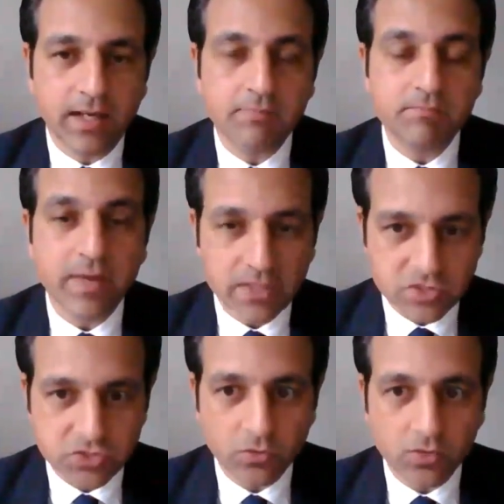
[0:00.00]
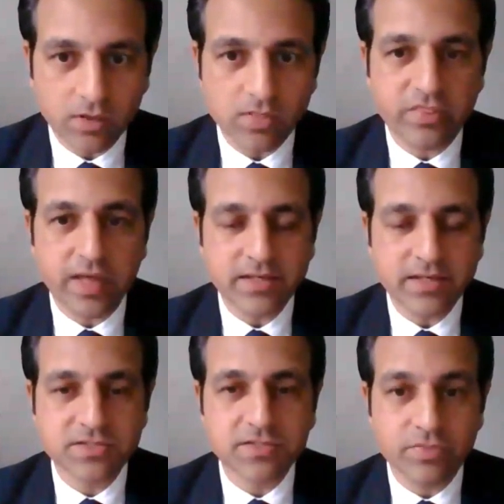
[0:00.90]
make sure that
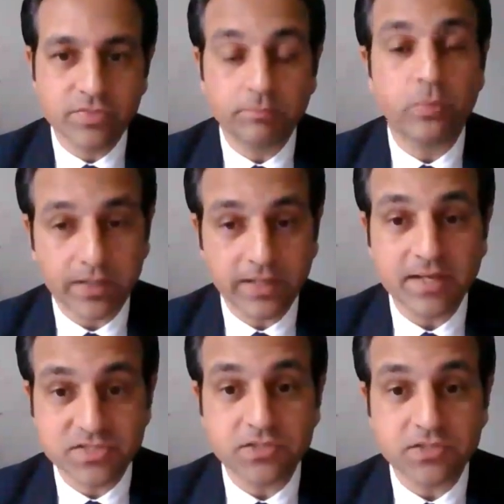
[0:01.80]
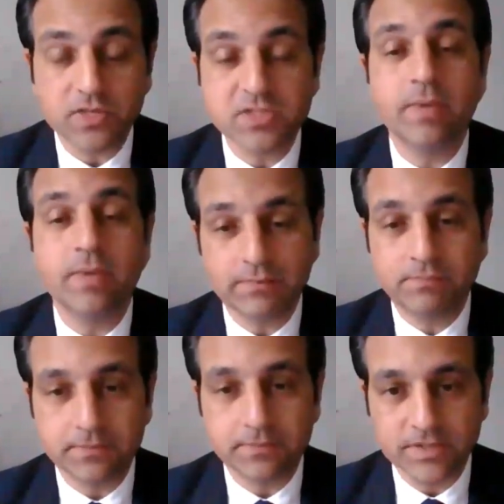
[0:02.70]
the book gets to as many
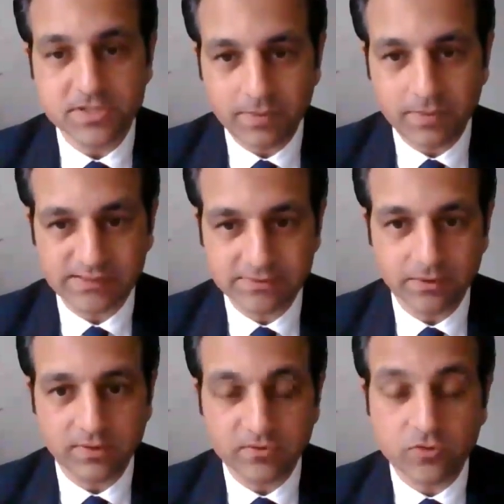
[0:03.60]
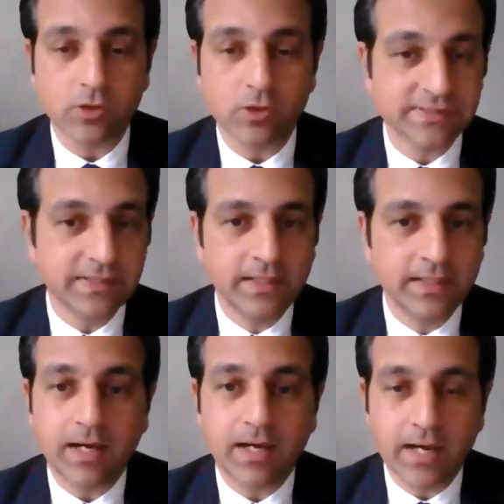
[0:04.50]
people as possible. Of course,
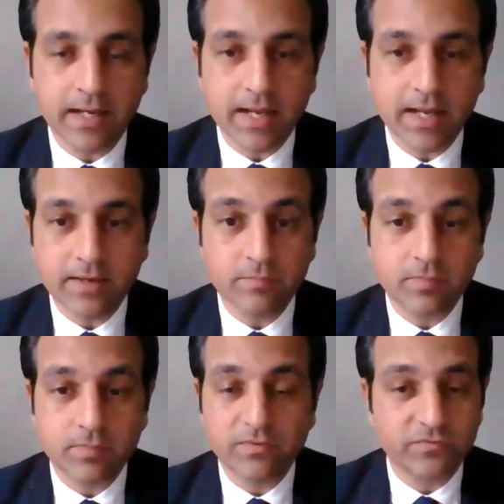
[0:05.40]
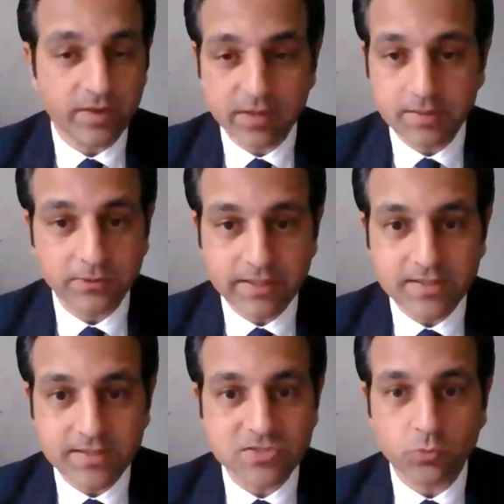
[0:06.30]
I am very
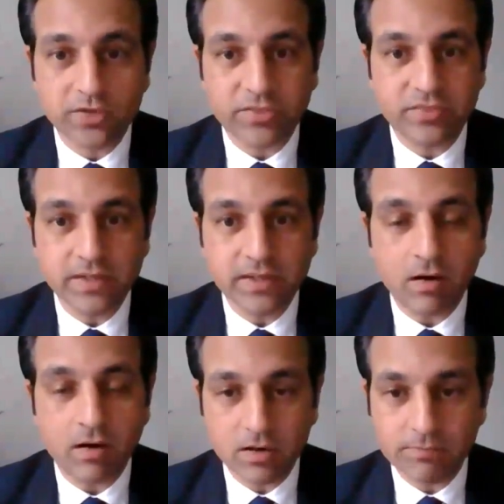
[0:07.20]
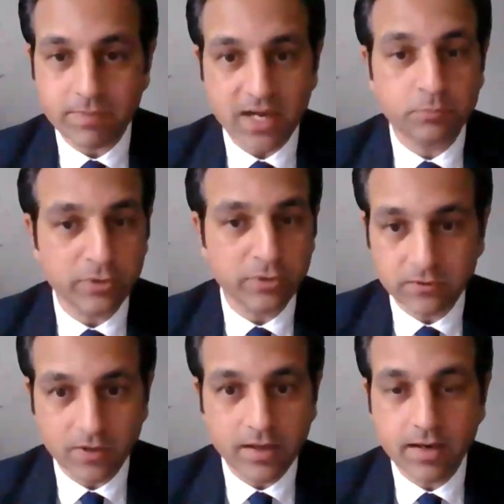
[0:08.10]
pleased with the hardback print
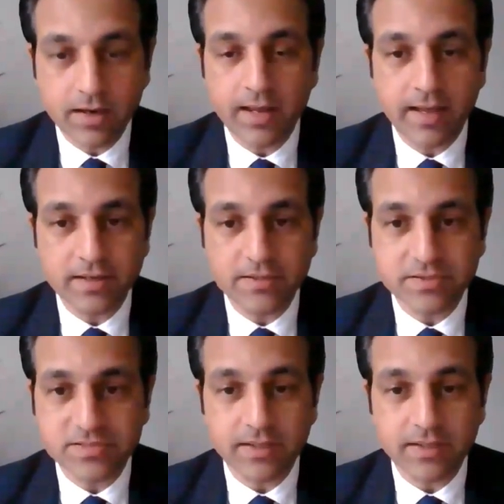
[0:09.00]
run, and